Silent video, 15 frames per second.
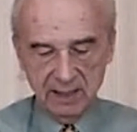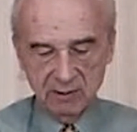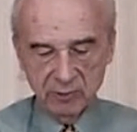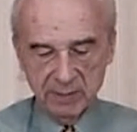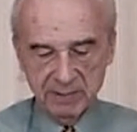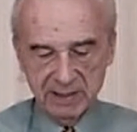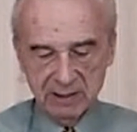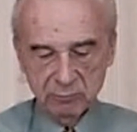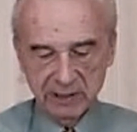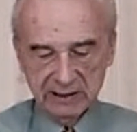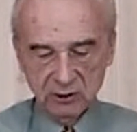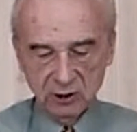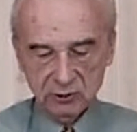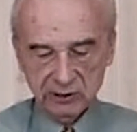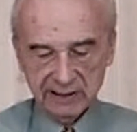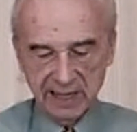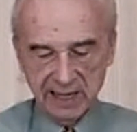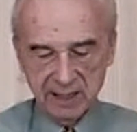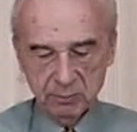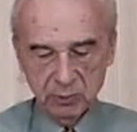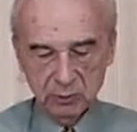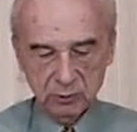Women were not
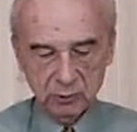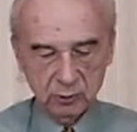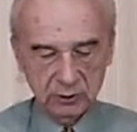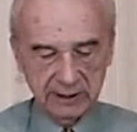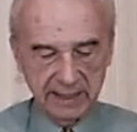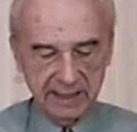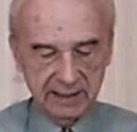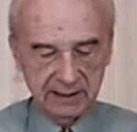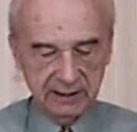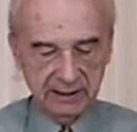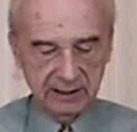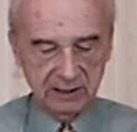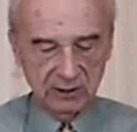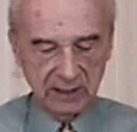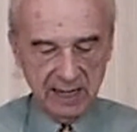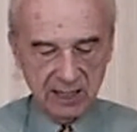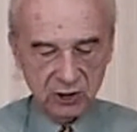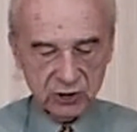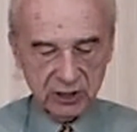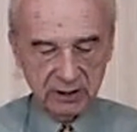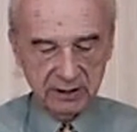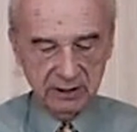able to take legal
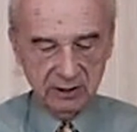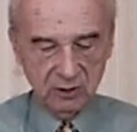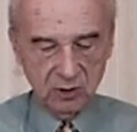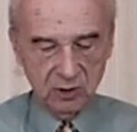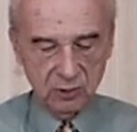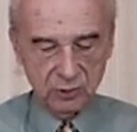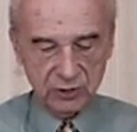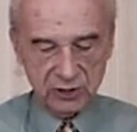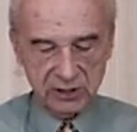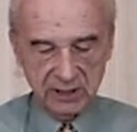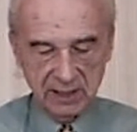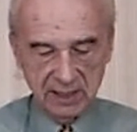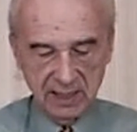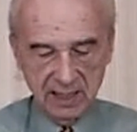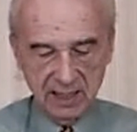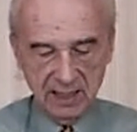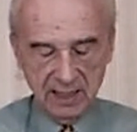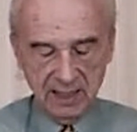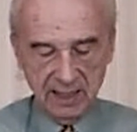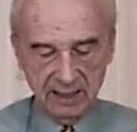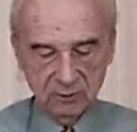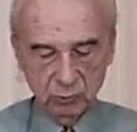action in courts,
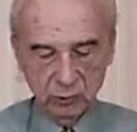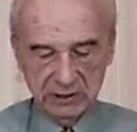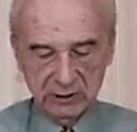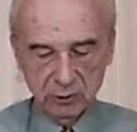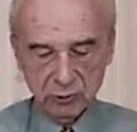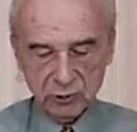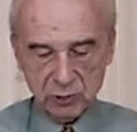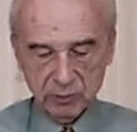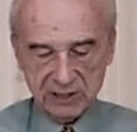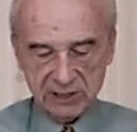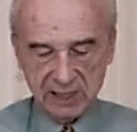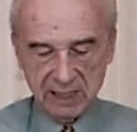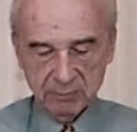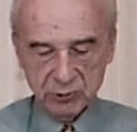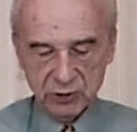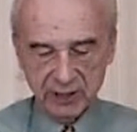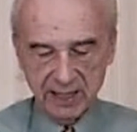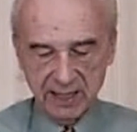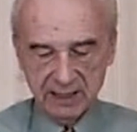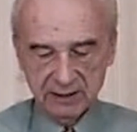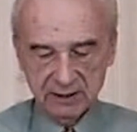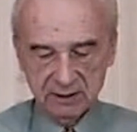and widows were
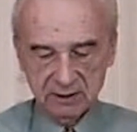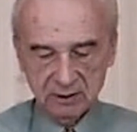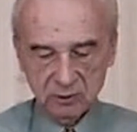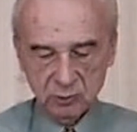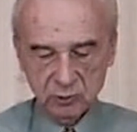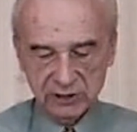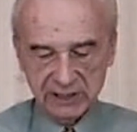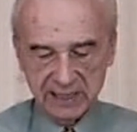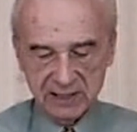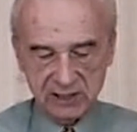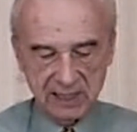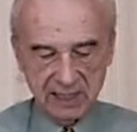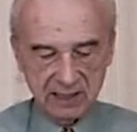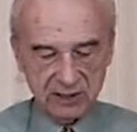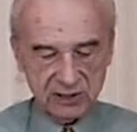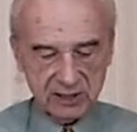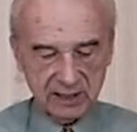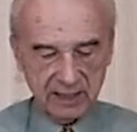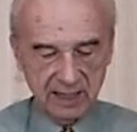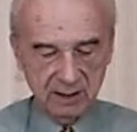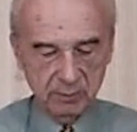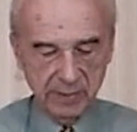subjugated to their sons
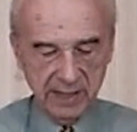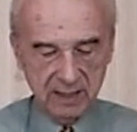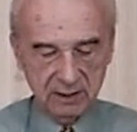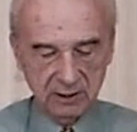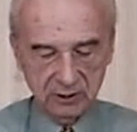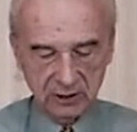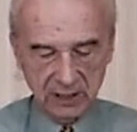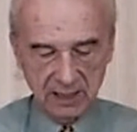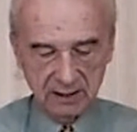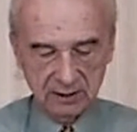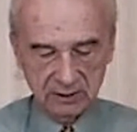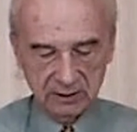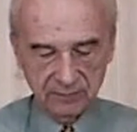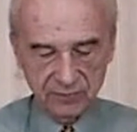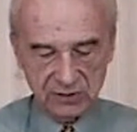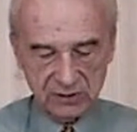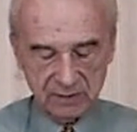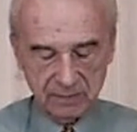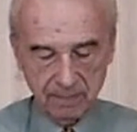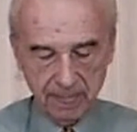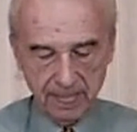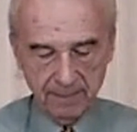and male relatives.
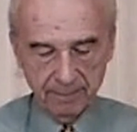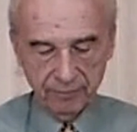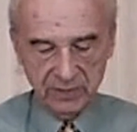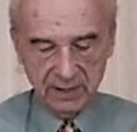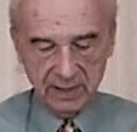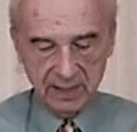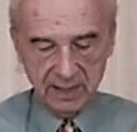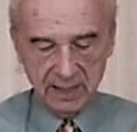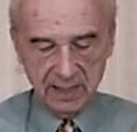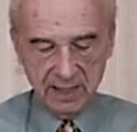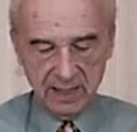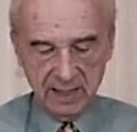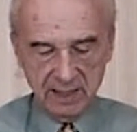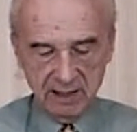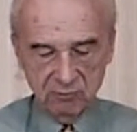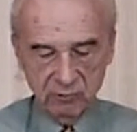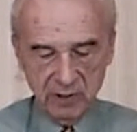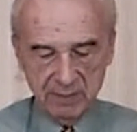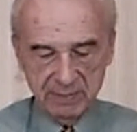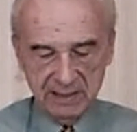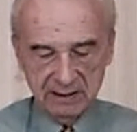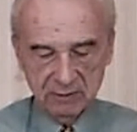
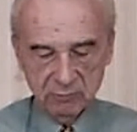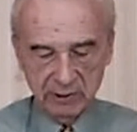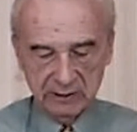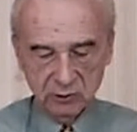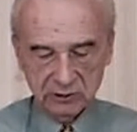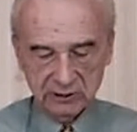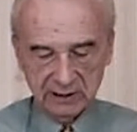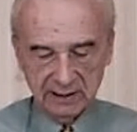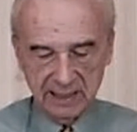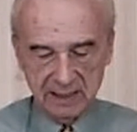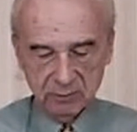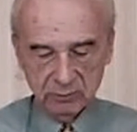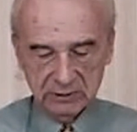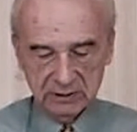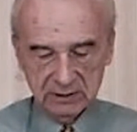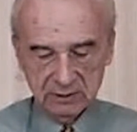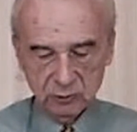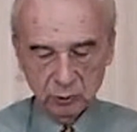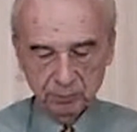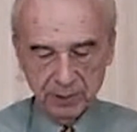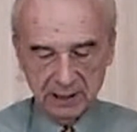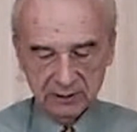Women were not allowed to
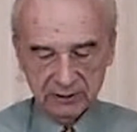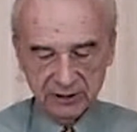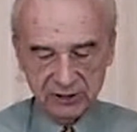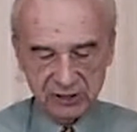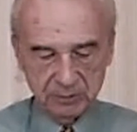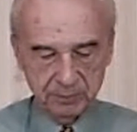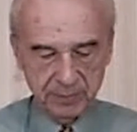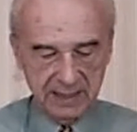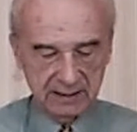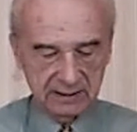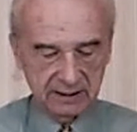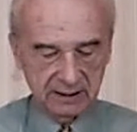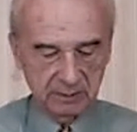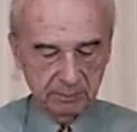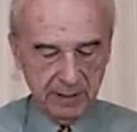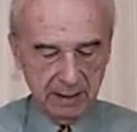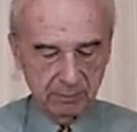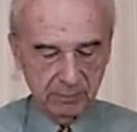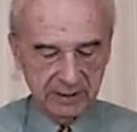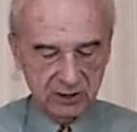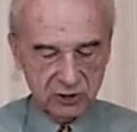participate in public